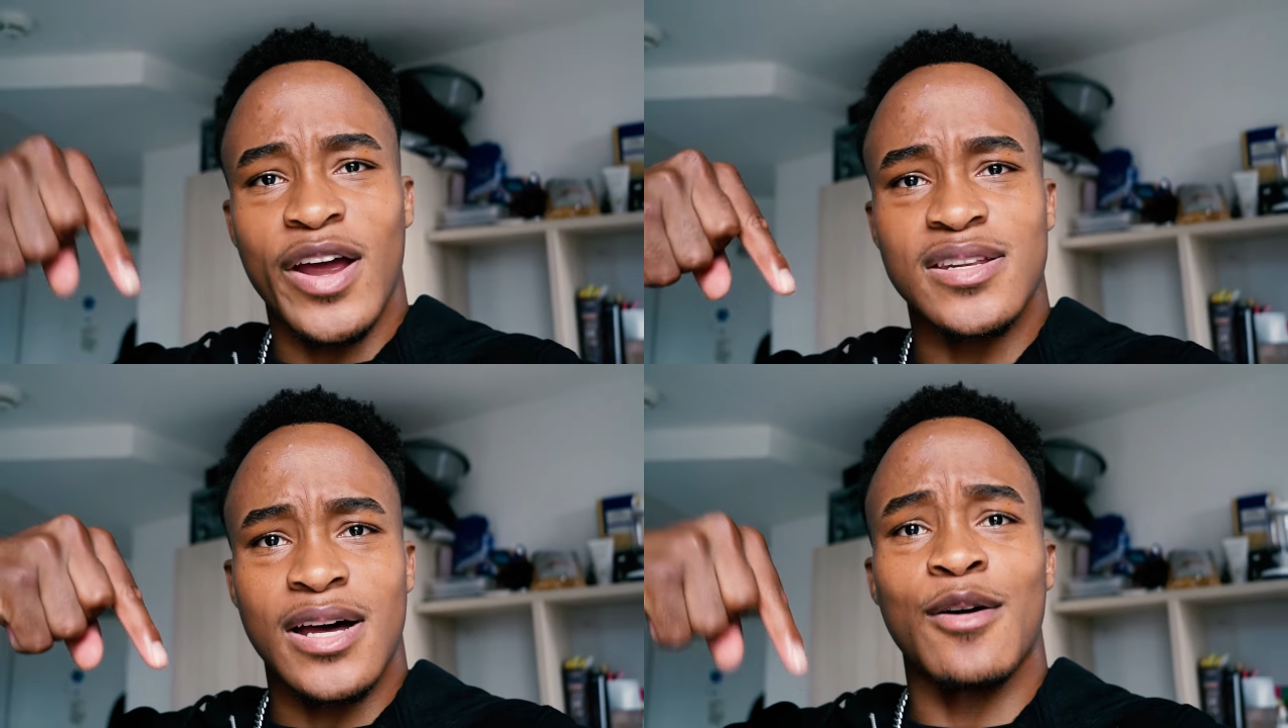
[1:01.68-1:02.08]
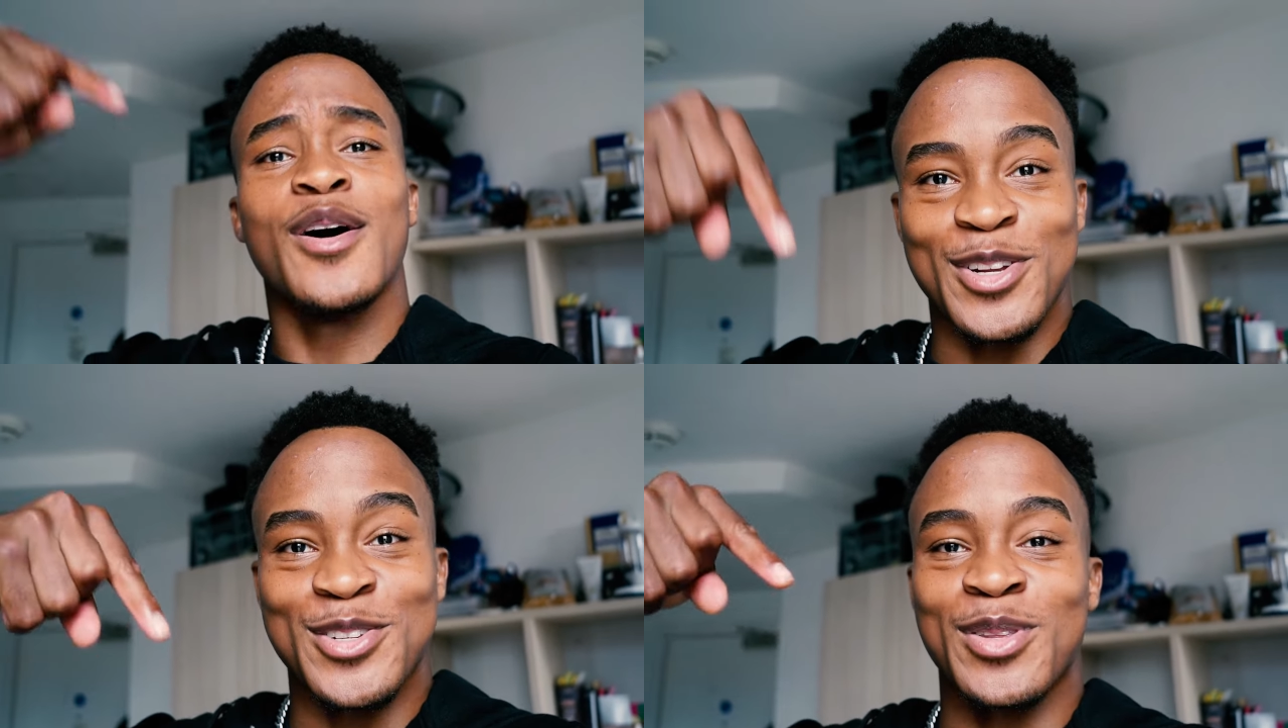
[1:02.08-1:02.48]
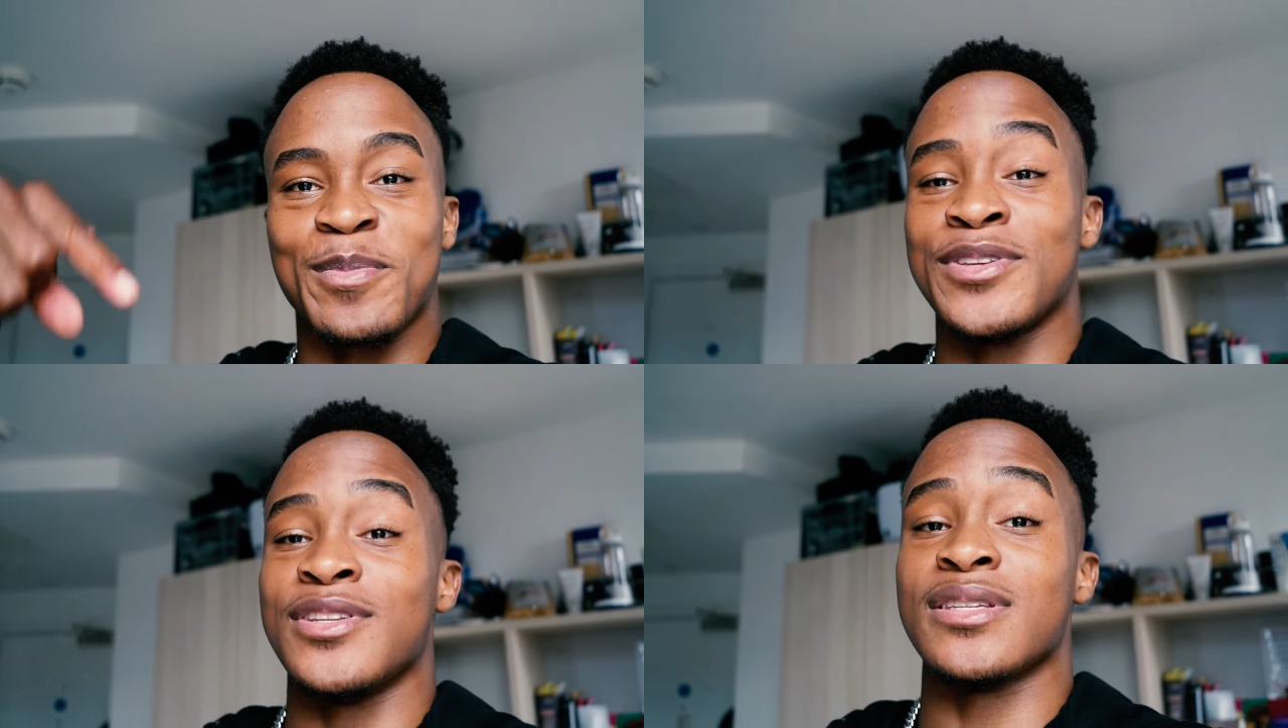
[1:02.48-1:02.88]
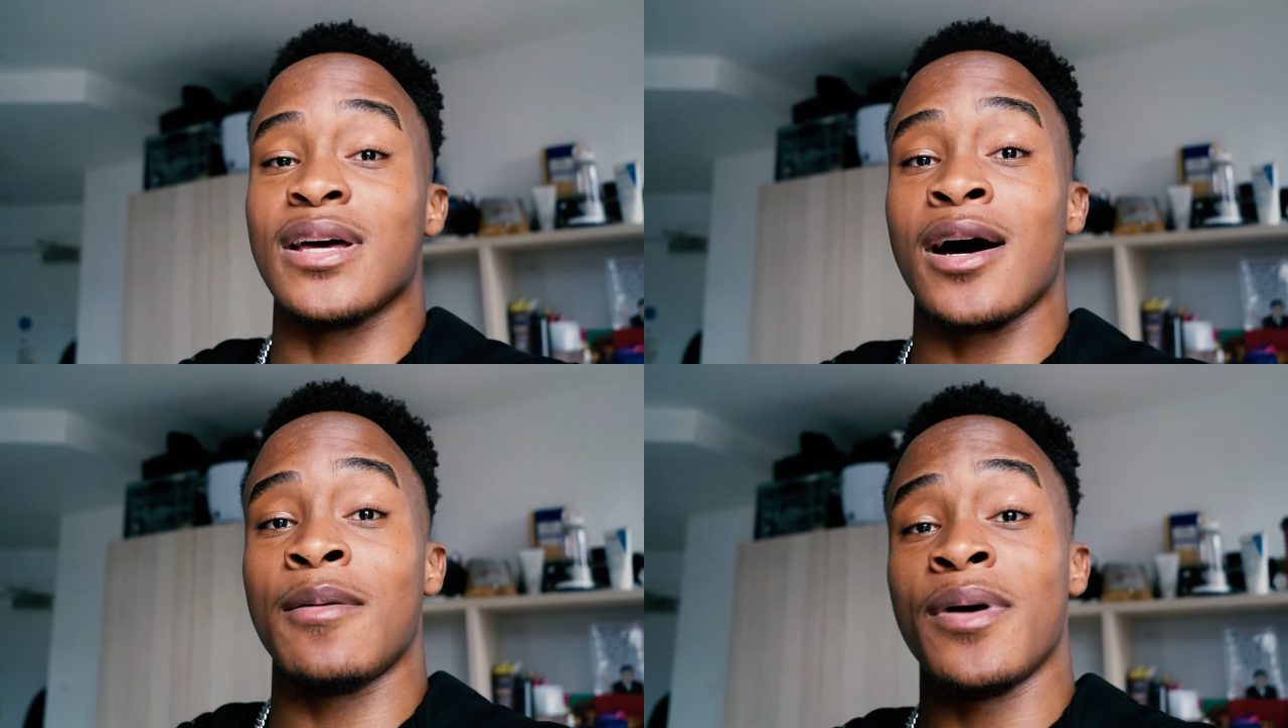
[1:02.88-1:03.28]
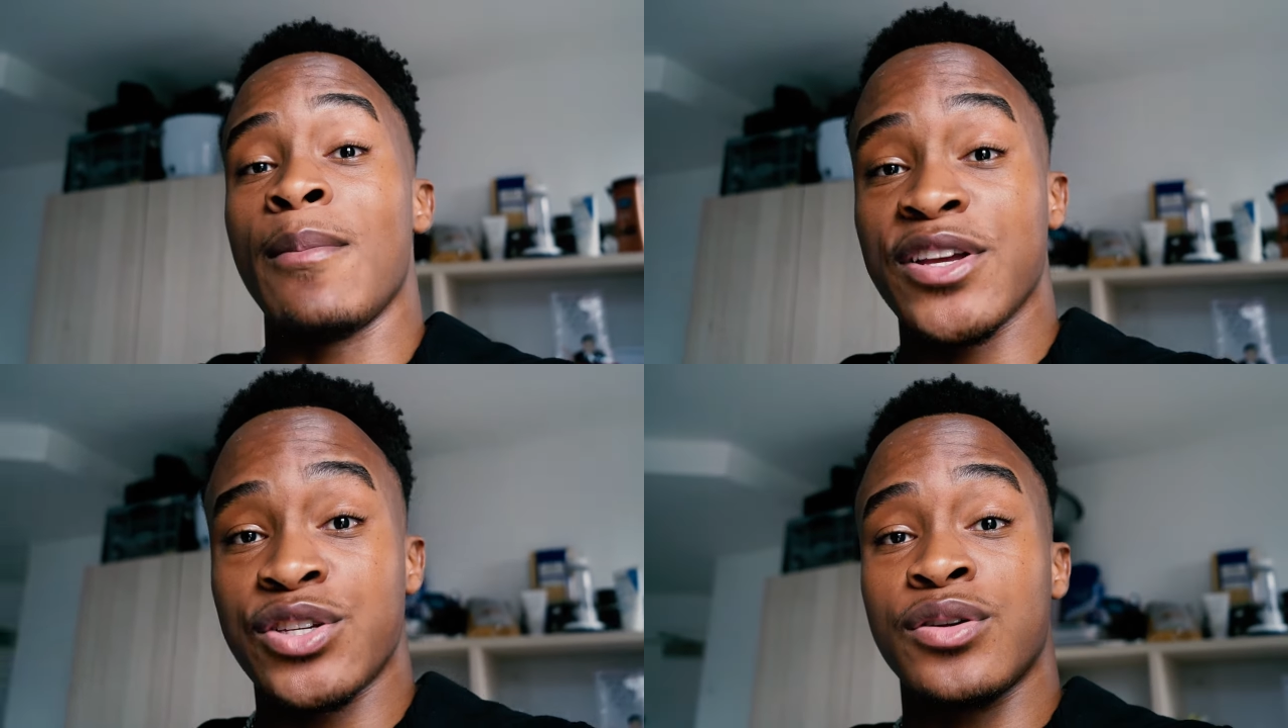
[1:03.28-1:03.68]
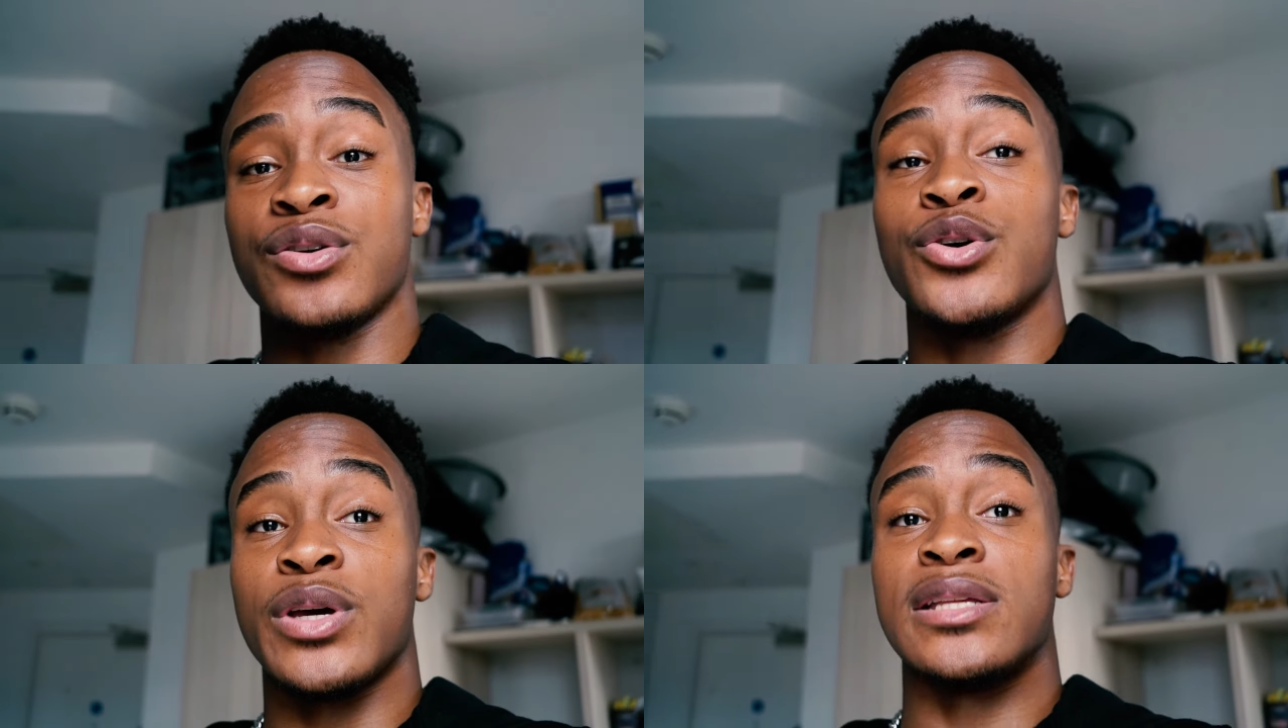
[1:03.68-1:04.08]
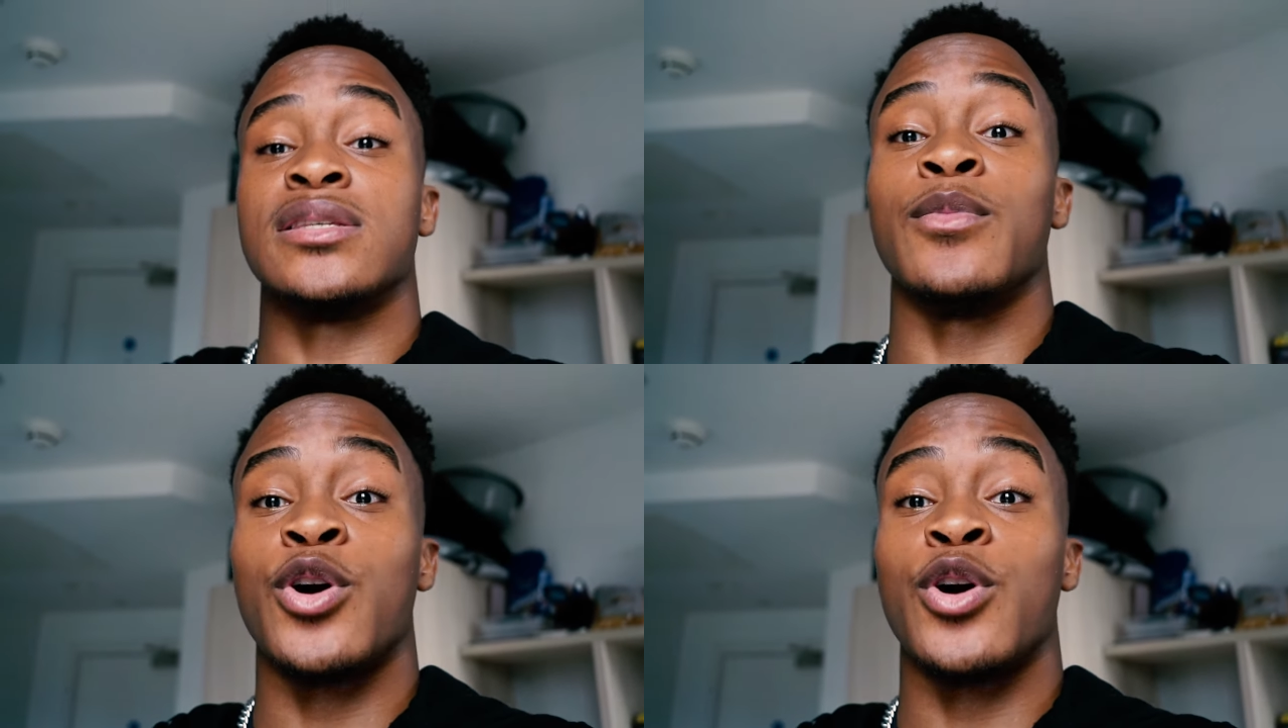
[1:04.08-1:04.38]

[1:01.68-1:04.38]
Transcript: Right now. I'm gonna do the business. I'm actually gonna go get some